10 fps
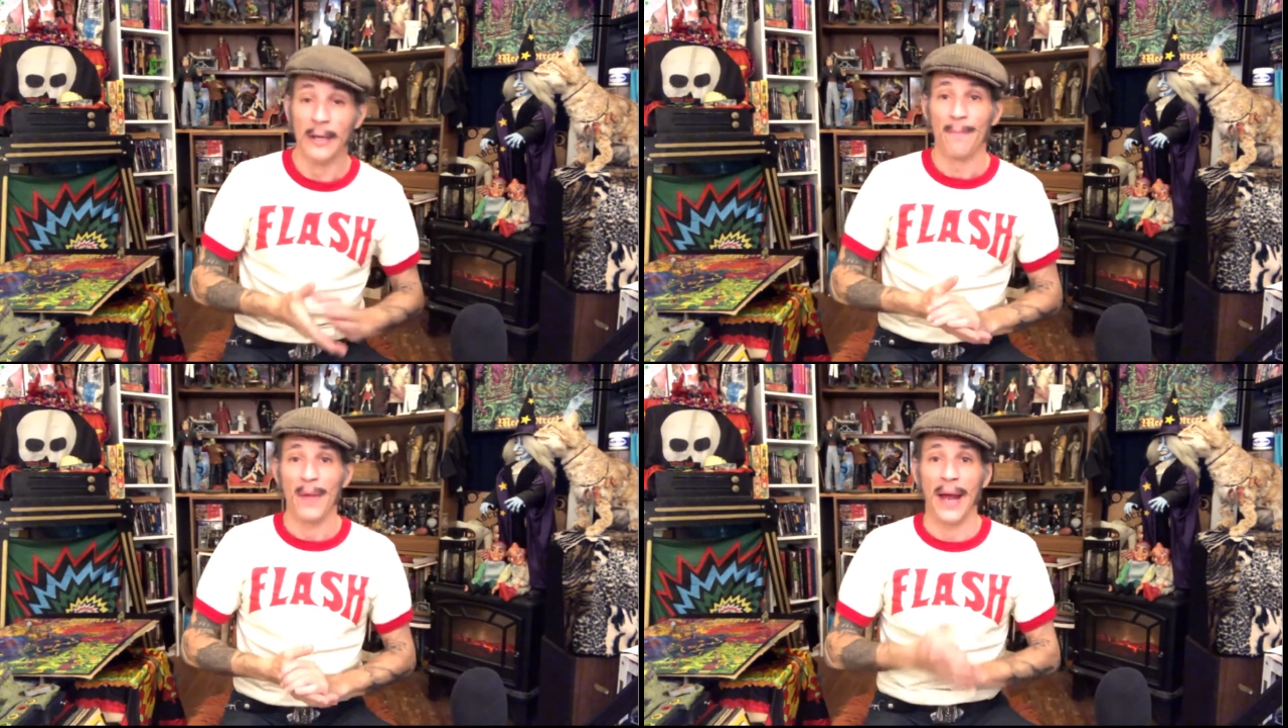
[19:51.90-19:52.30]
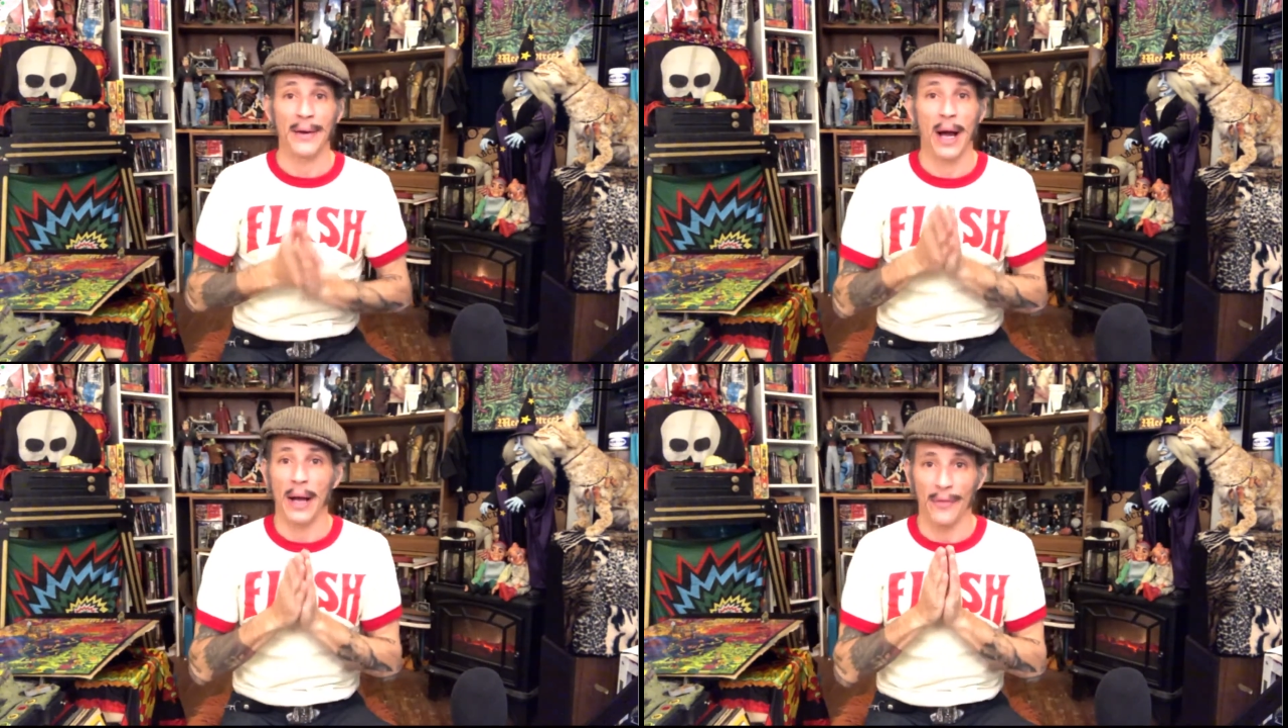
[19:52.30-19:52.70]
And
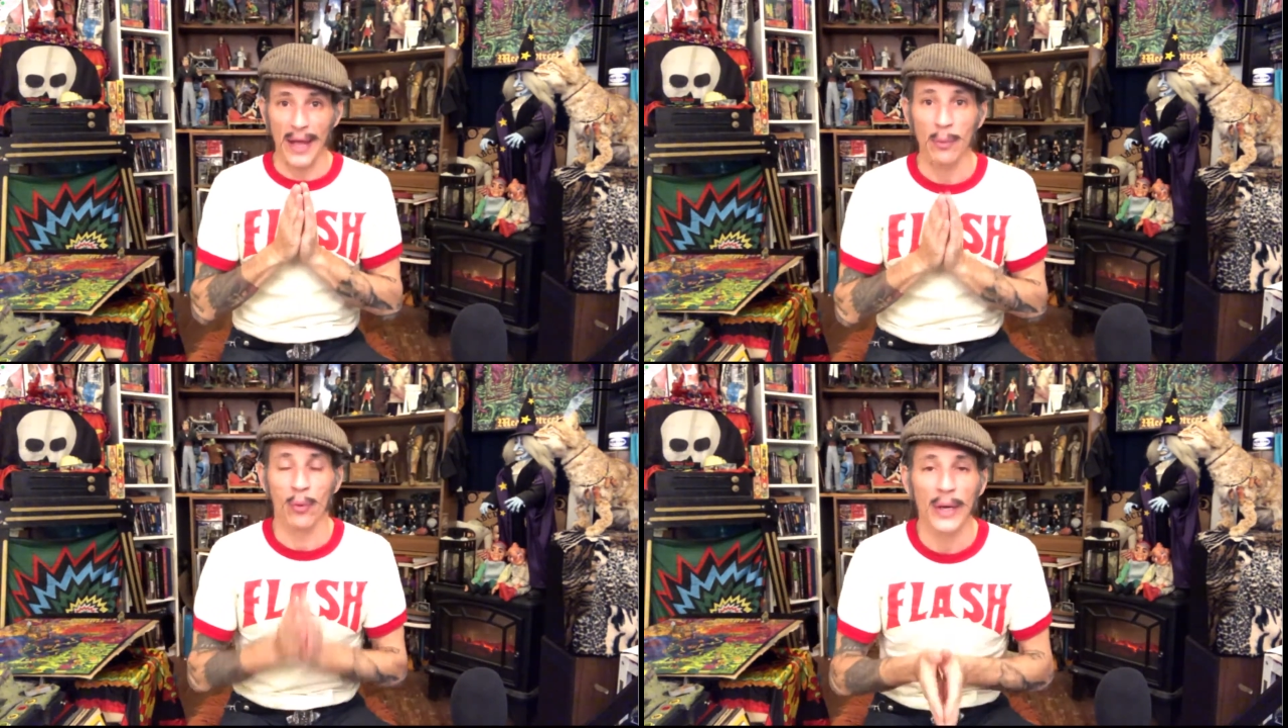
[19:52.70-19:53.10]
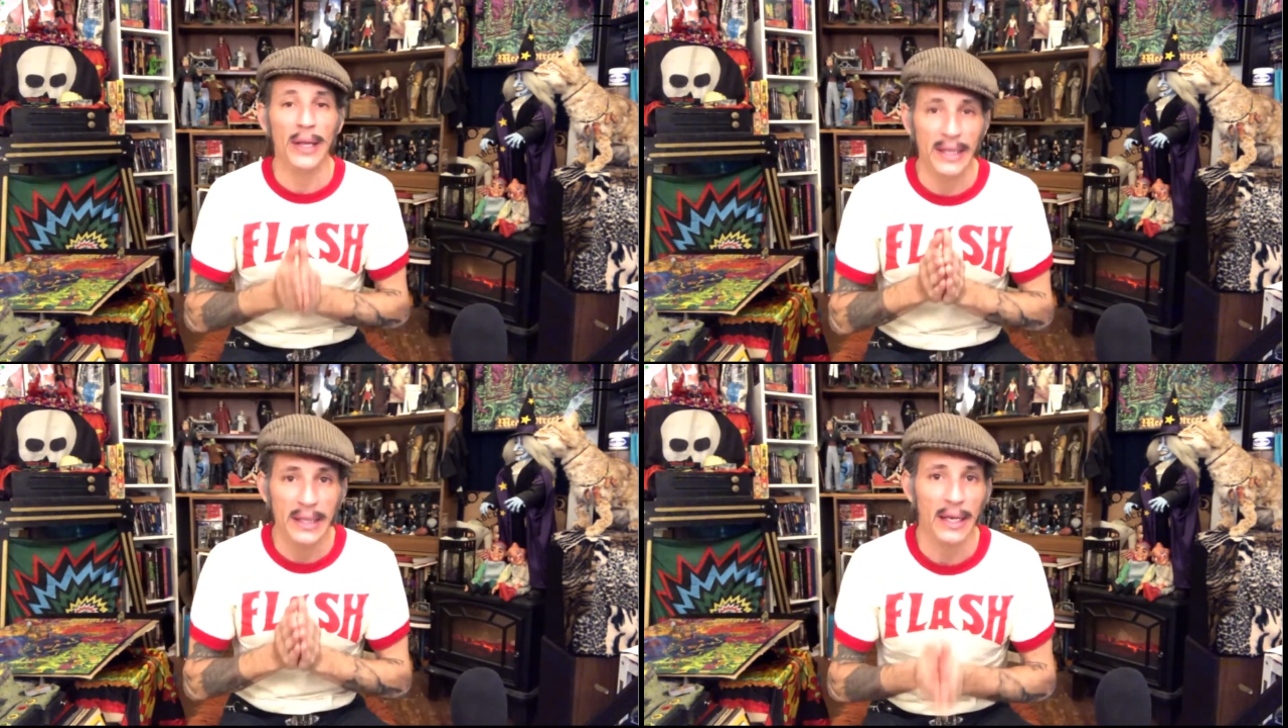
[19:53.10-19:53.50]
they really
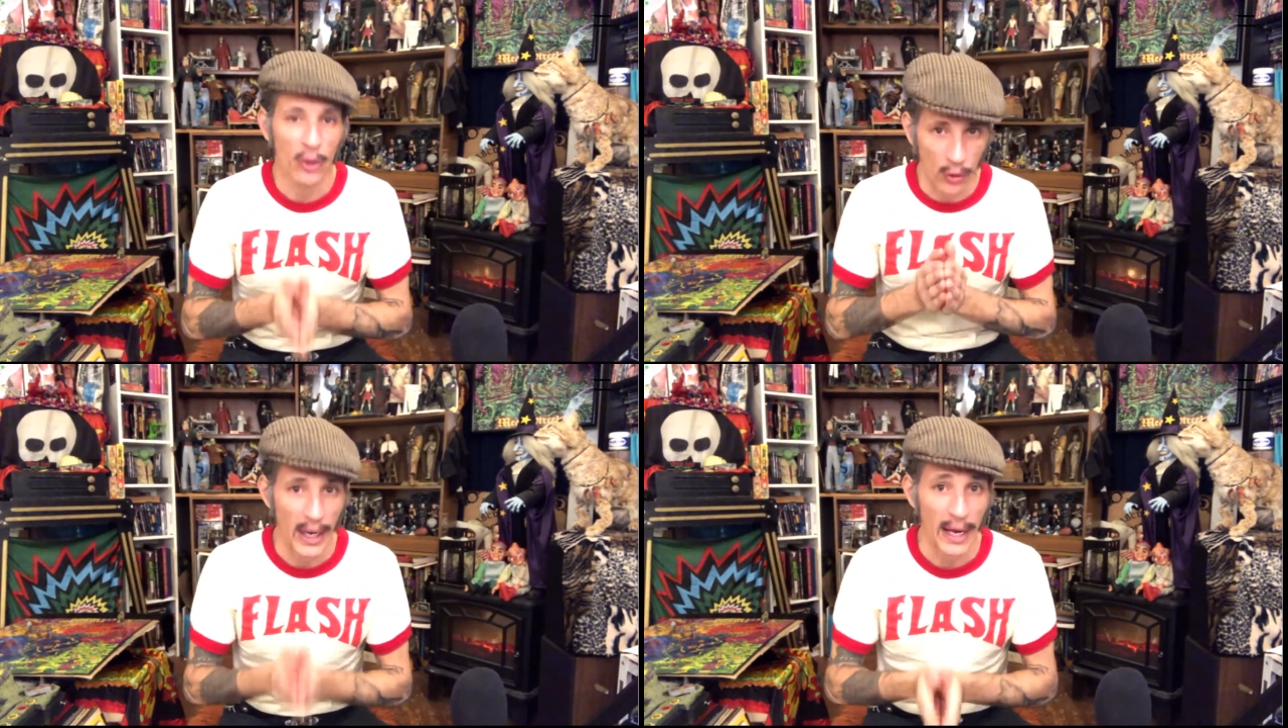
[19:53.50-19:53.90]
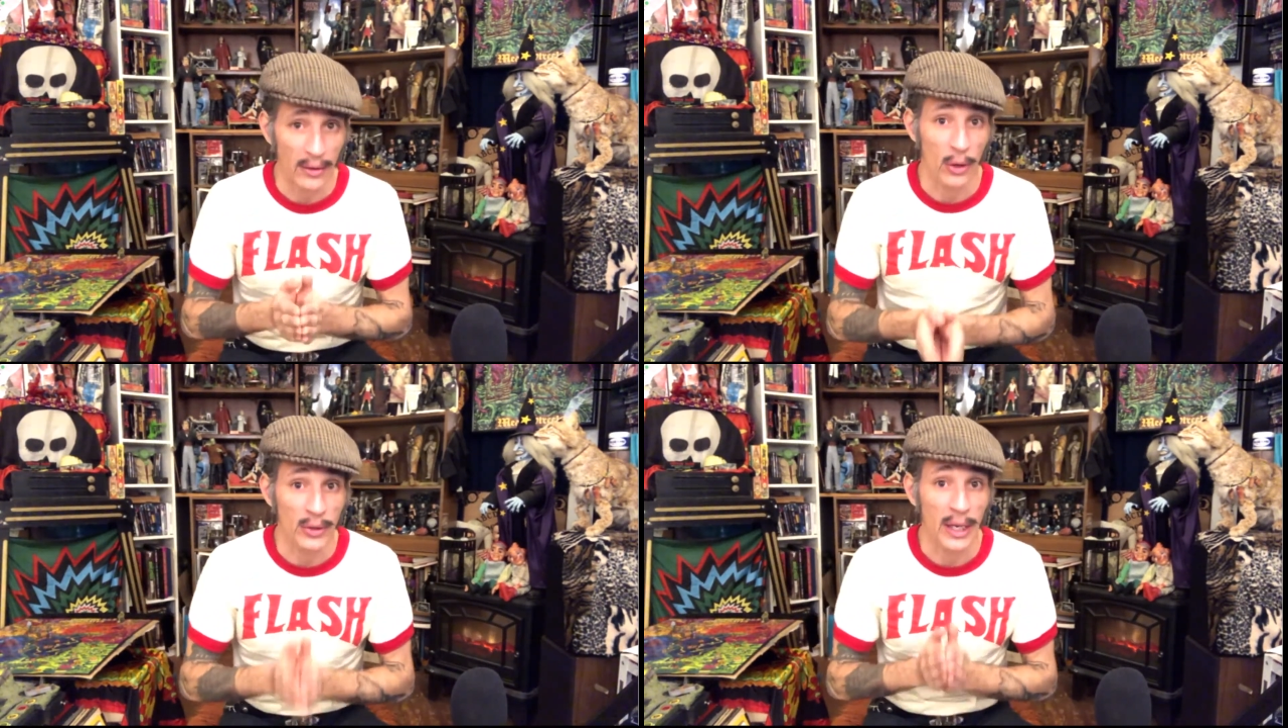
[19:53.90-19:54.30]
did create
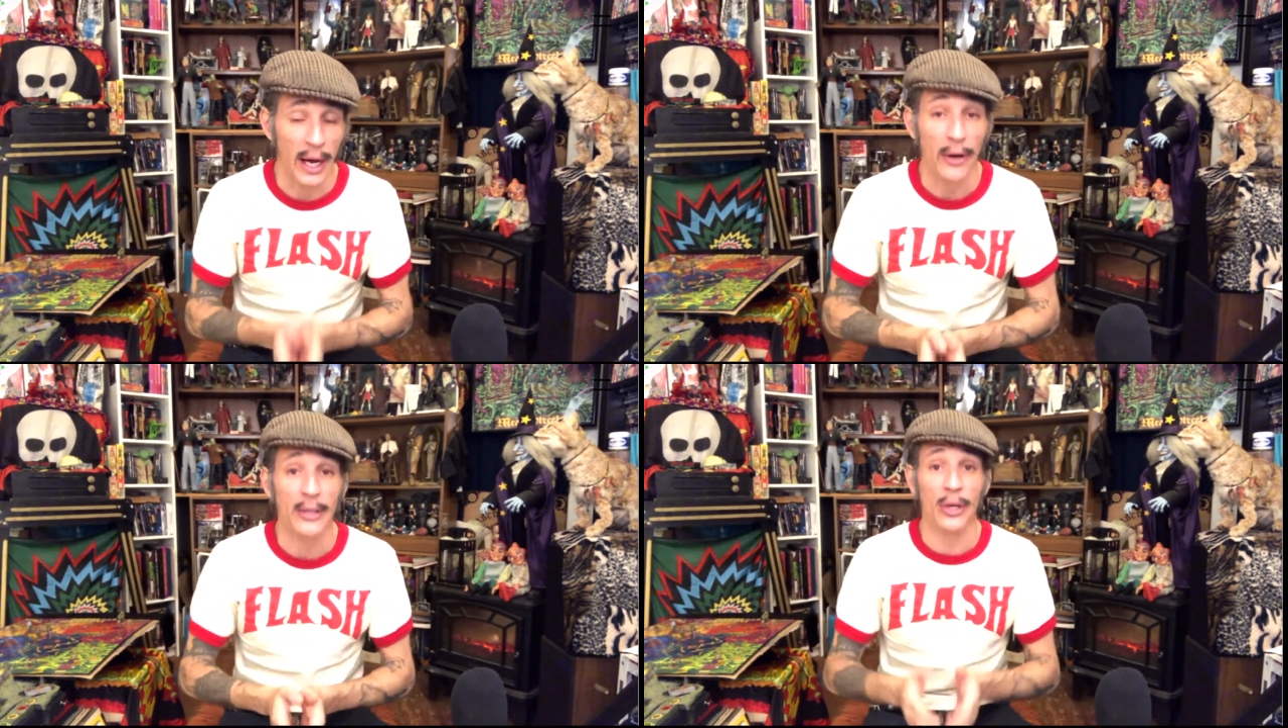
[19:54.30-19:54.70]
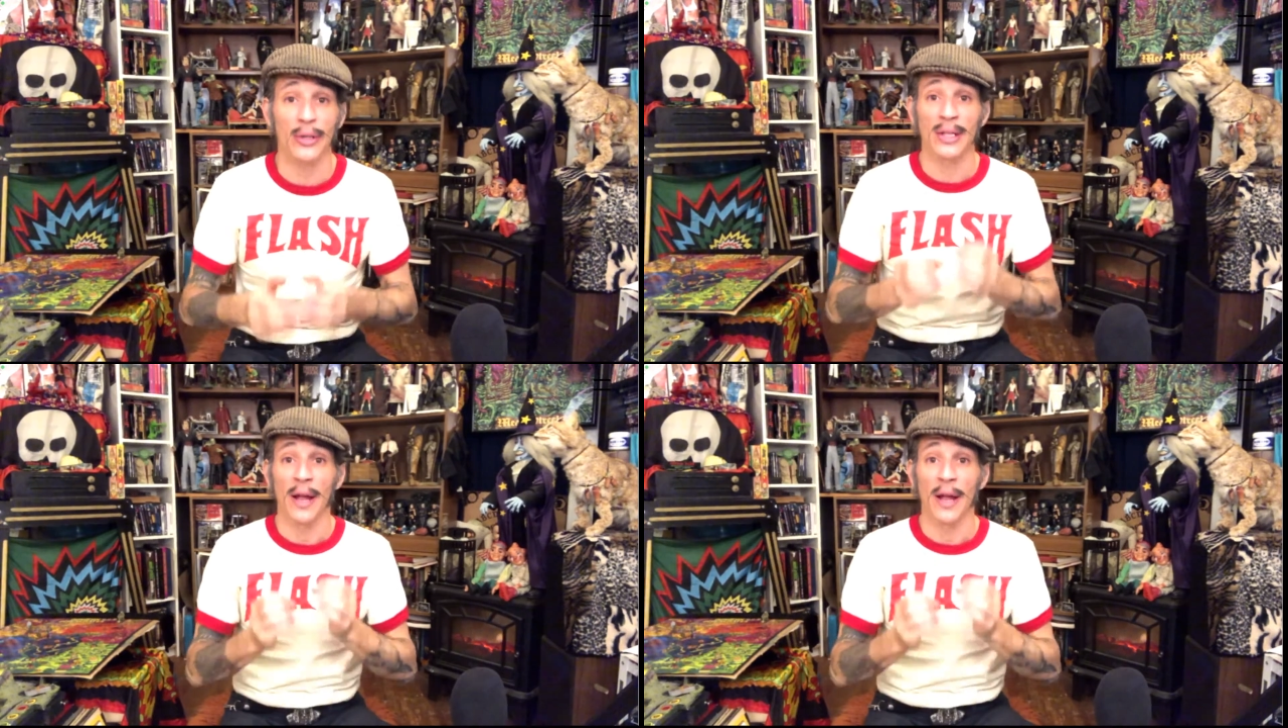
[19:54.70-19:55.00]
those characters.